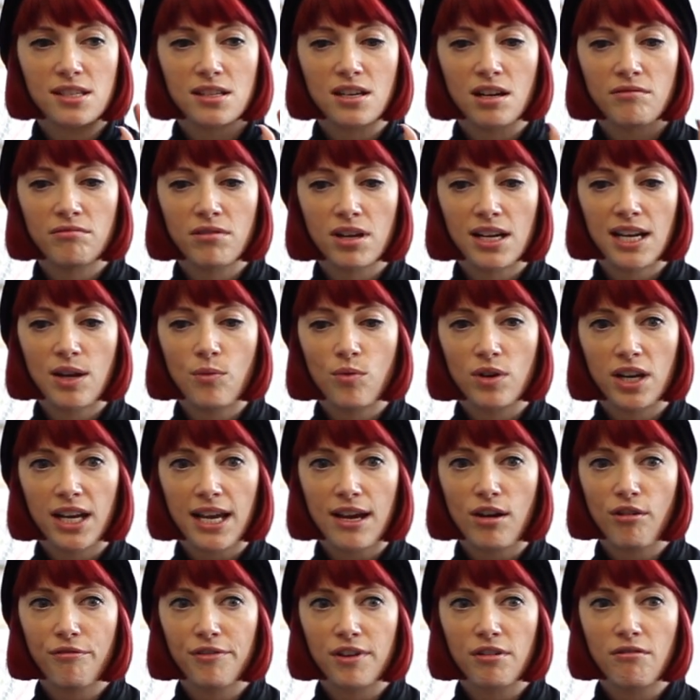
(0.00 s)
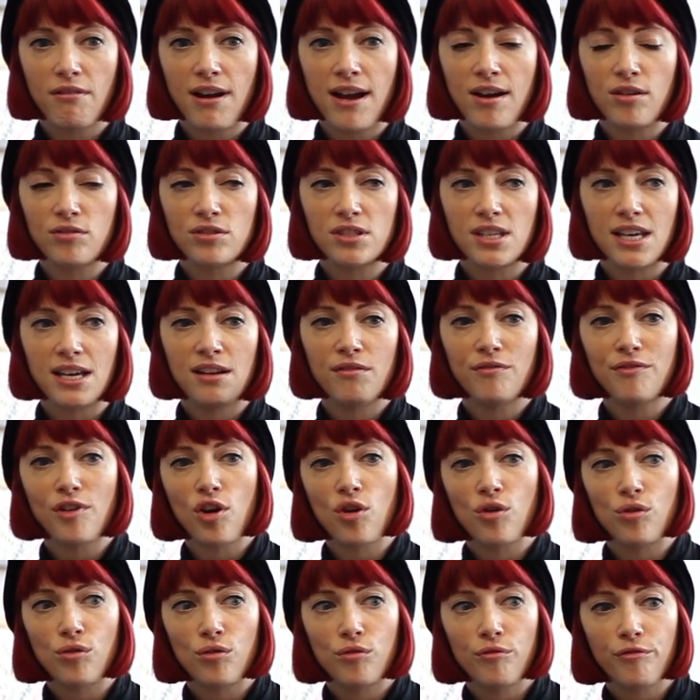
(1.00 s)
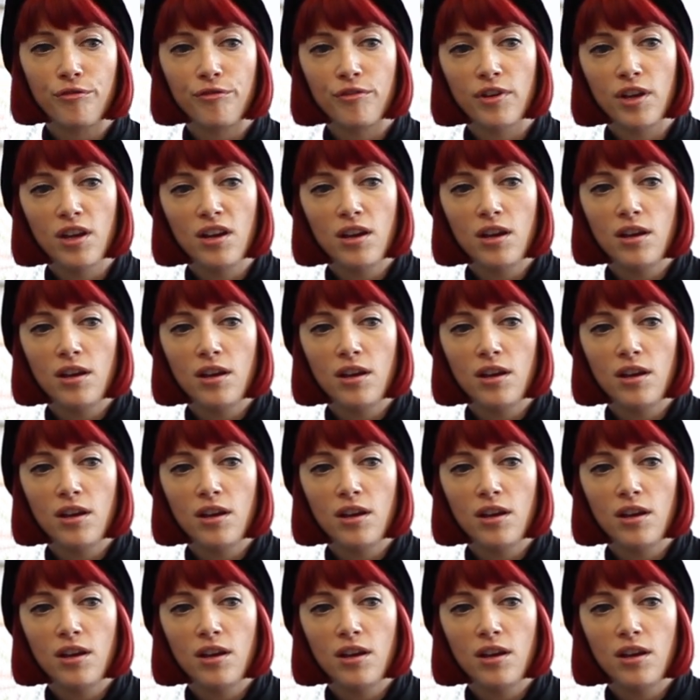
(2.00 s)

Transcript: that I really want to get off the ground that involve